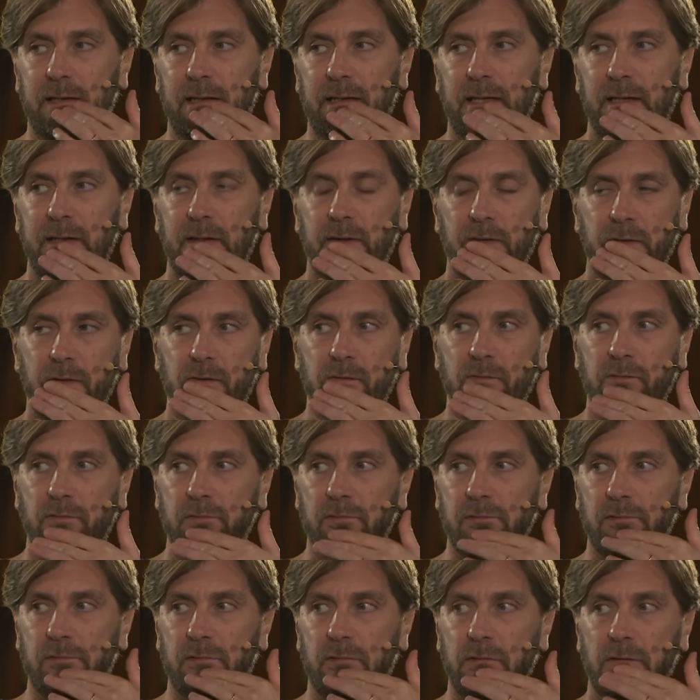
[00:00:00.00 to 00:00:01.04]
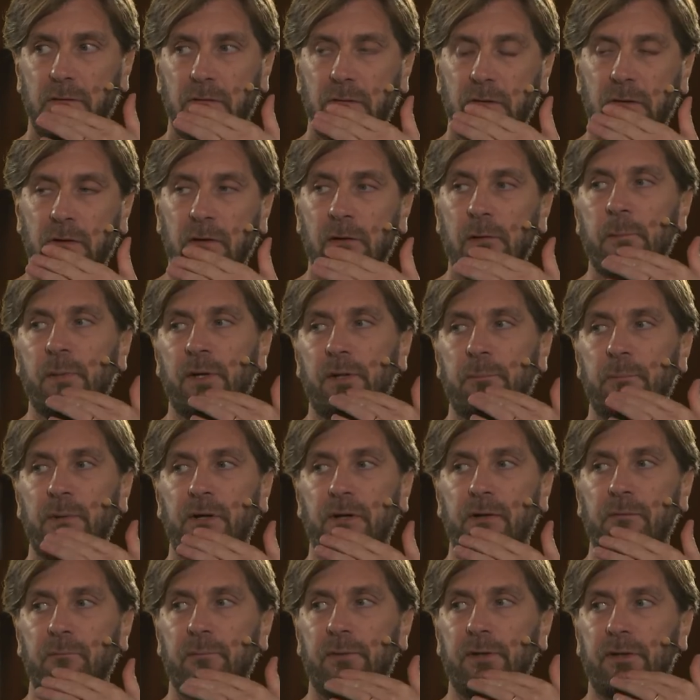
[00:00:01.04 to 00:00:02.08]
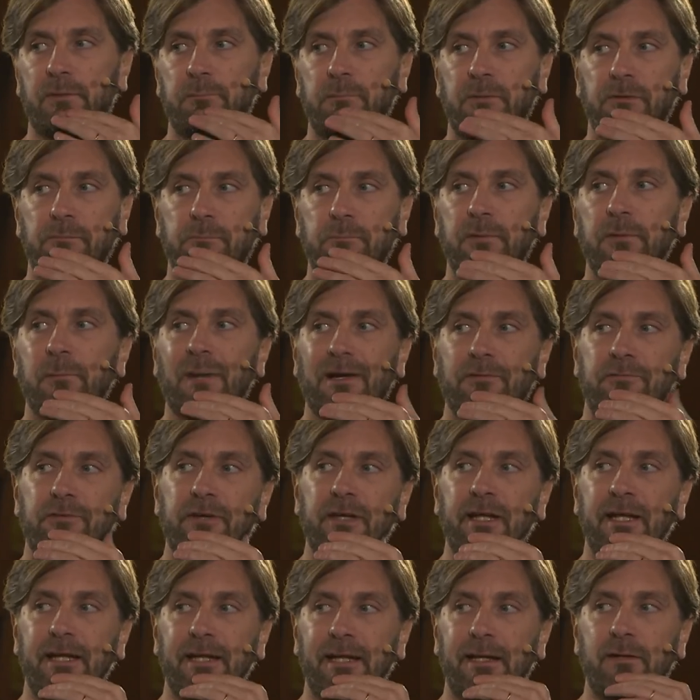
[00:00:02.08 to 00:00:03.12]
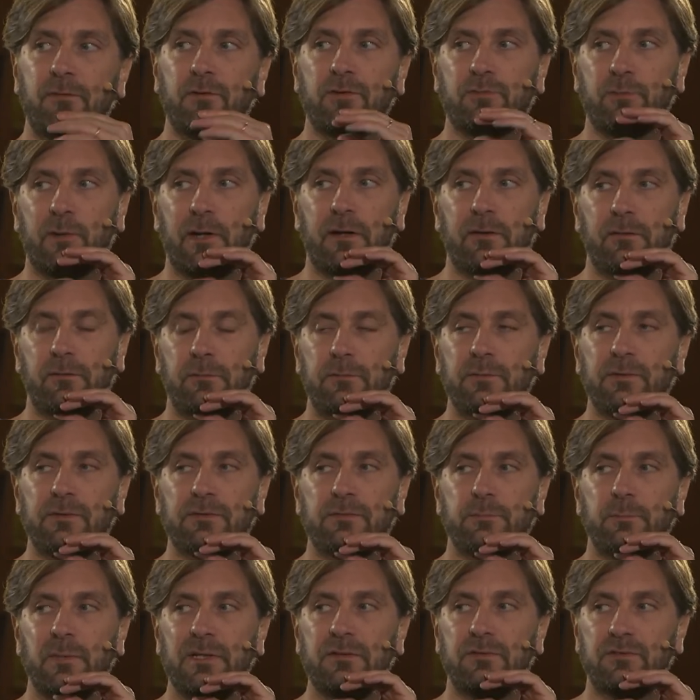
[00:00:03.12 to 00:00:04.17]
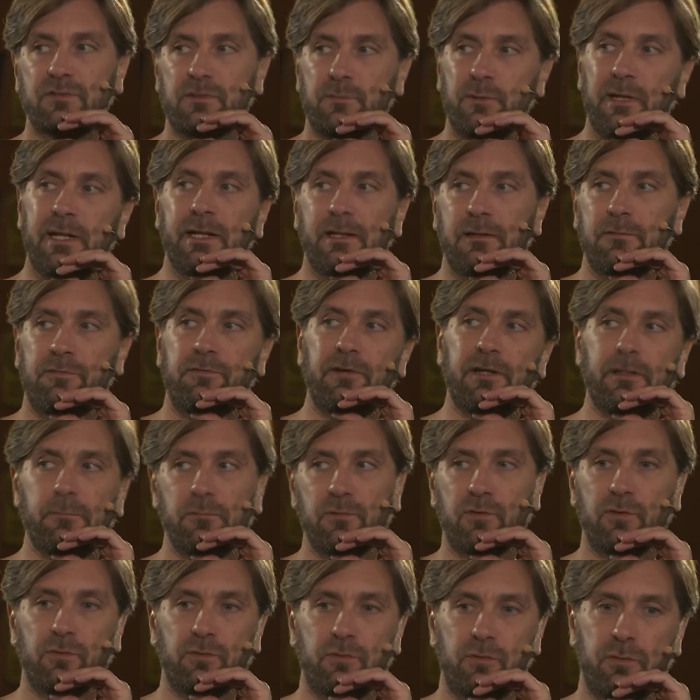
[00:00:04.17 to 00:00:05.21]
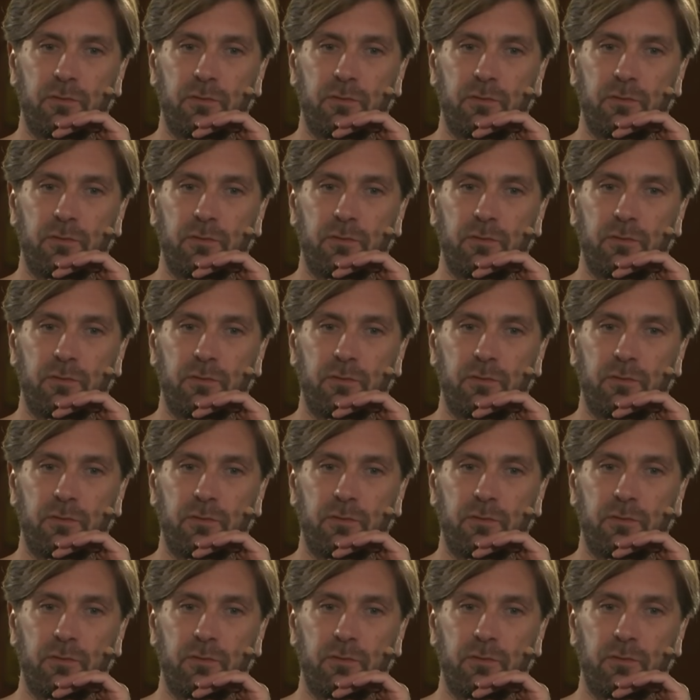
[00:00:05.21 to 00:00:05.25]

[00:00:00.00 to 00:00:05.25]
don't know. But my feeling was when I have been screening the films